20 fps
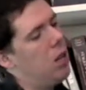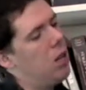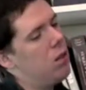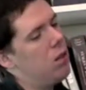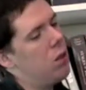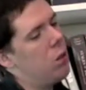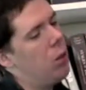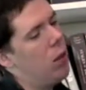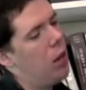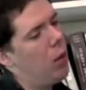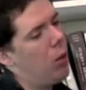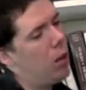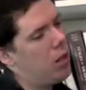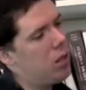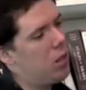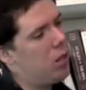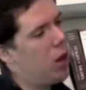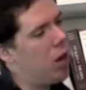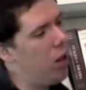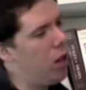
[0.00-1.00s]
So when I went
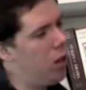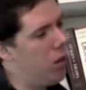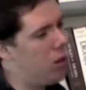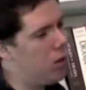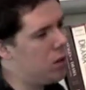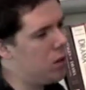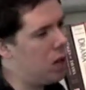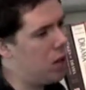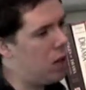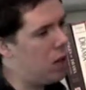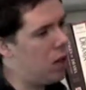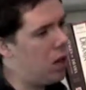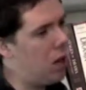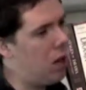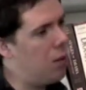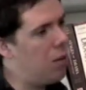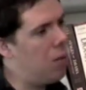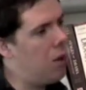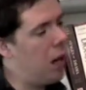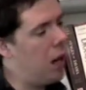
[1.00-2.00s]
to write Lucy,
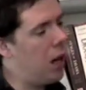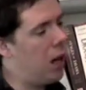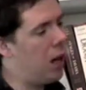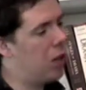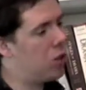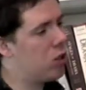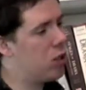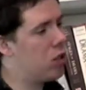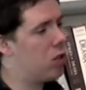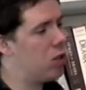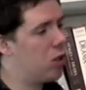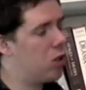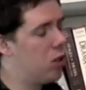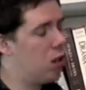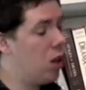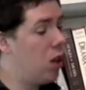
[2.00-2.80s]
I actually,